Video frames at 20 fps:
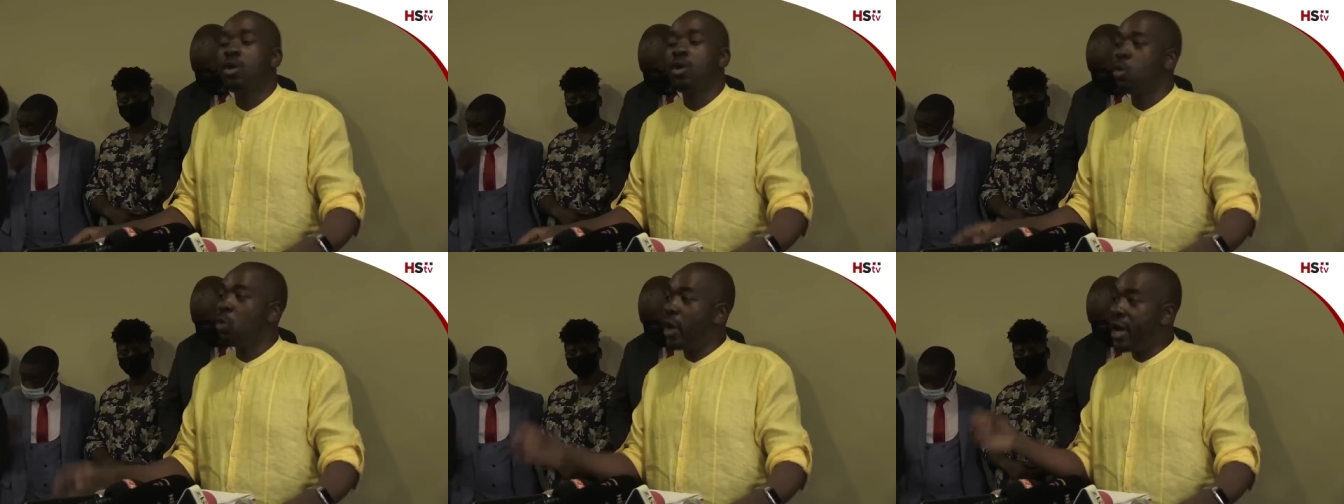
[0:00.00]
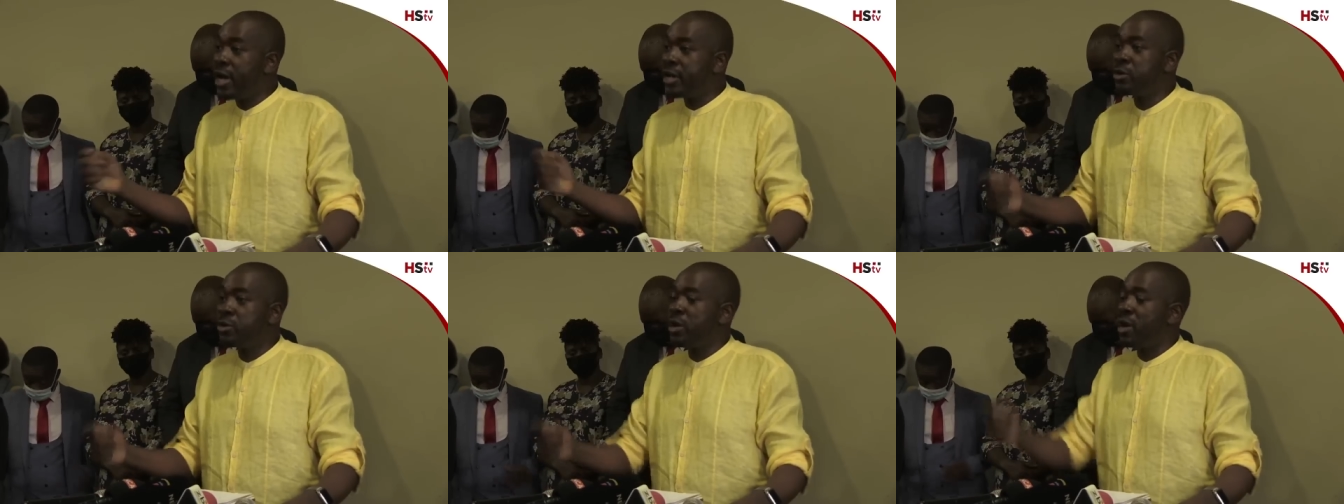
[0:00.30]

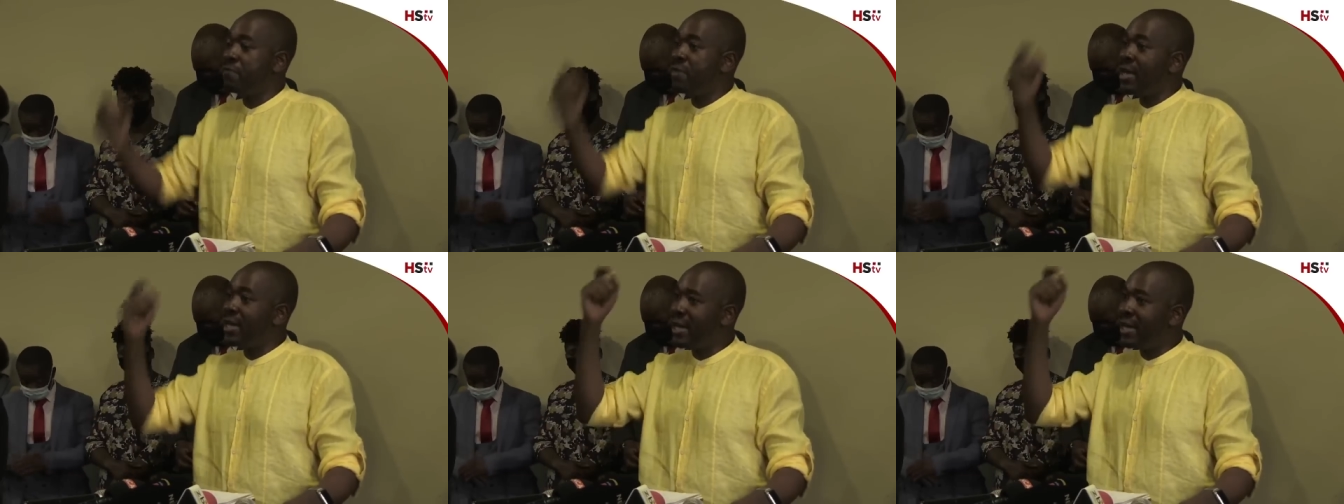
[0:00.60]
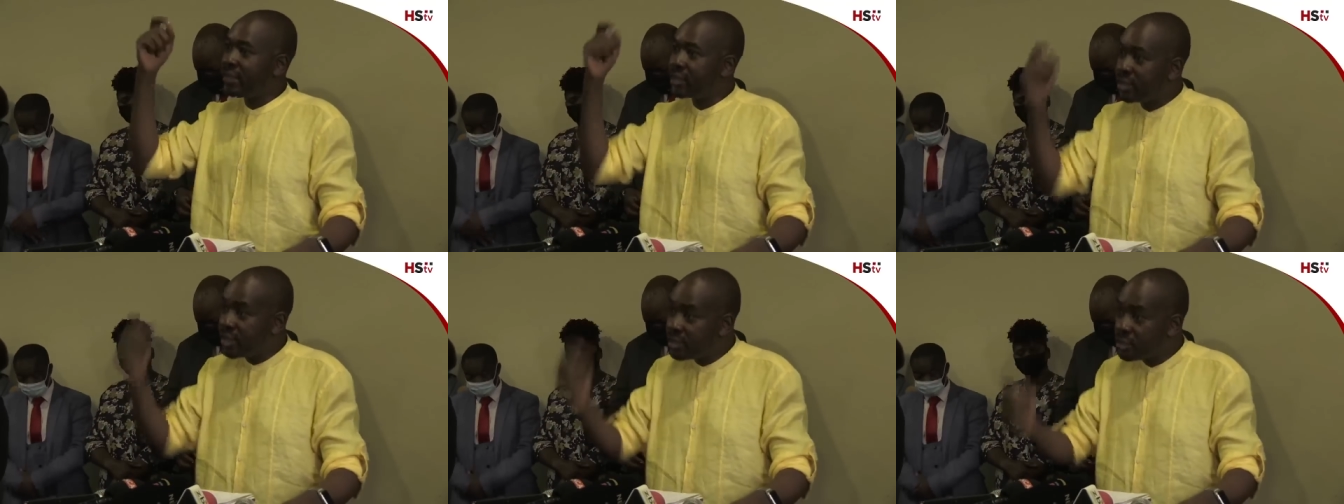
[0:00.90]
When you have a
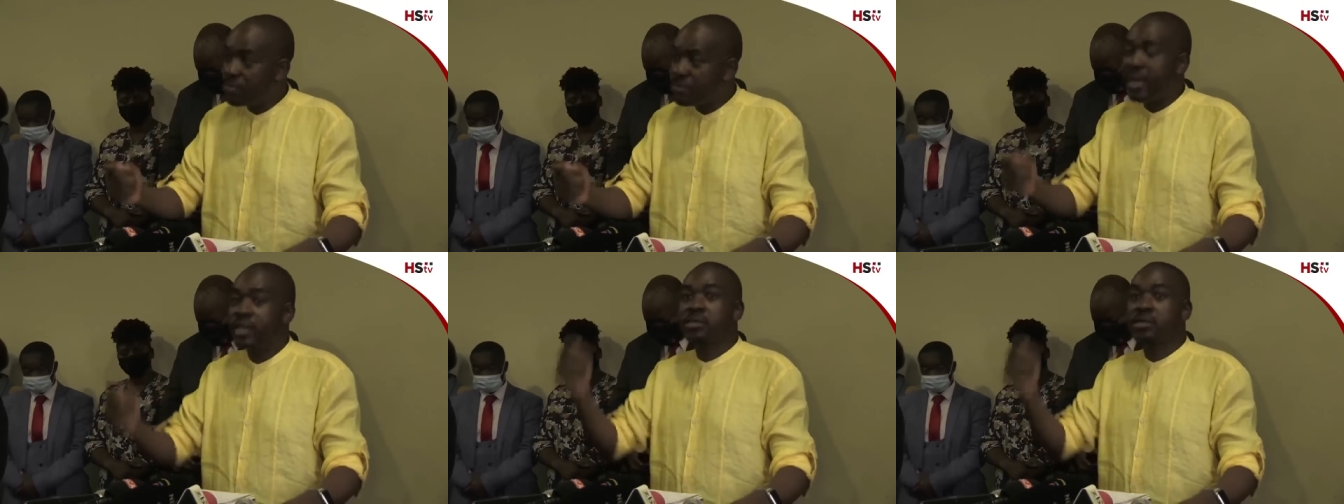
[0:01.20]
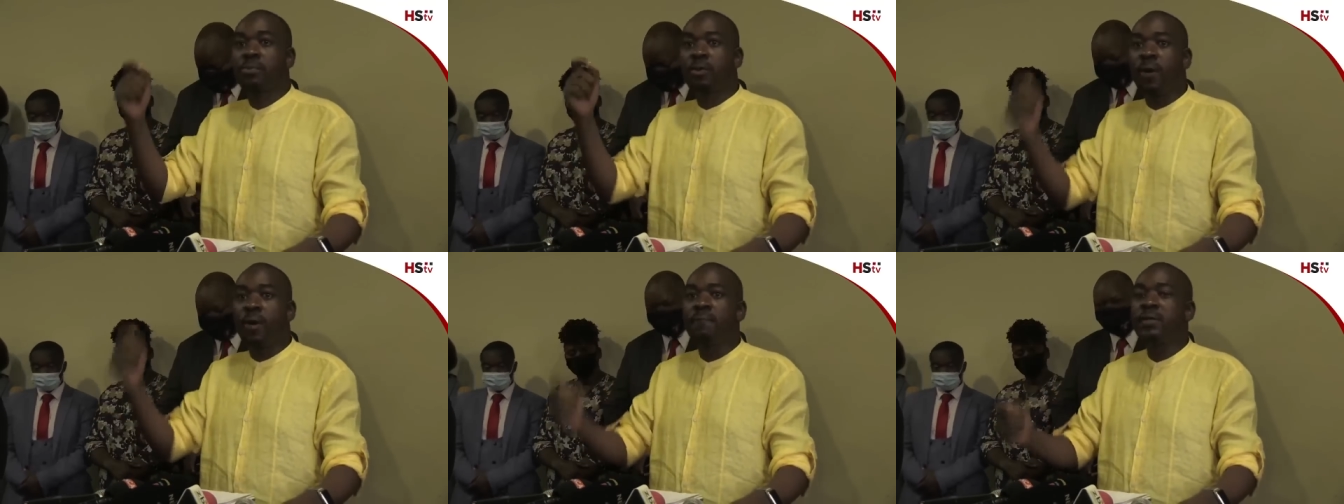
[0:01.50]

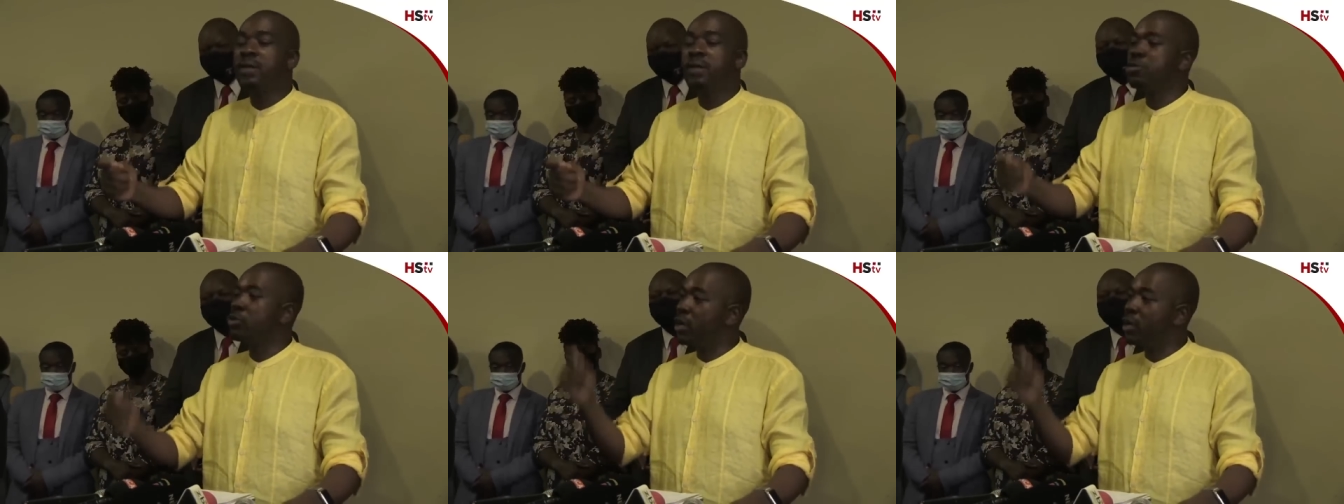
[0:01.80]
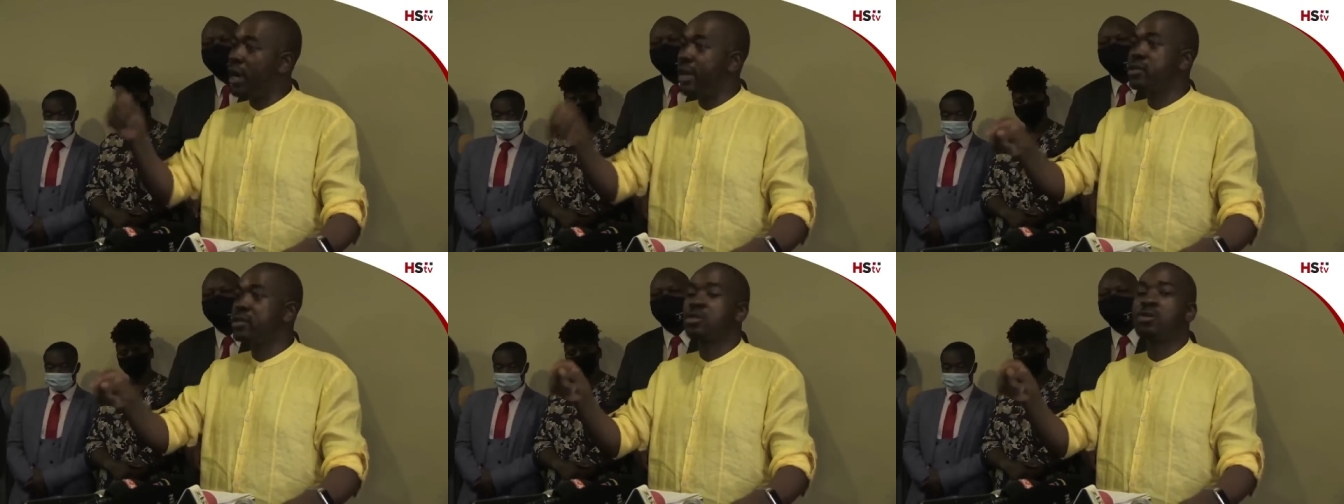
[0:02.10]
legitimate problem, you
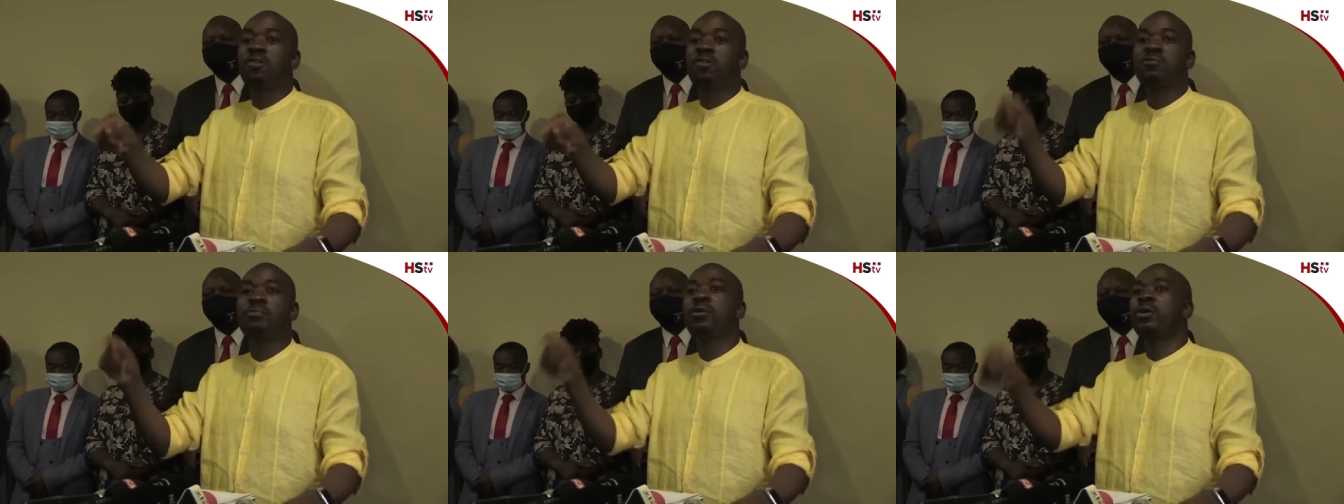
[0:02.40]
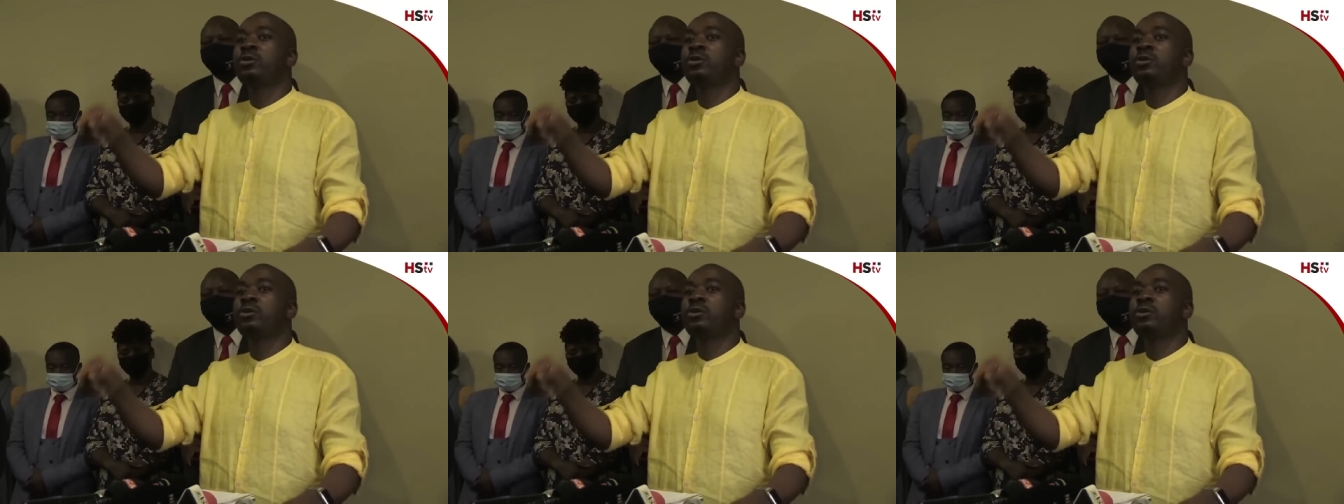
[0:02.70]
can't solve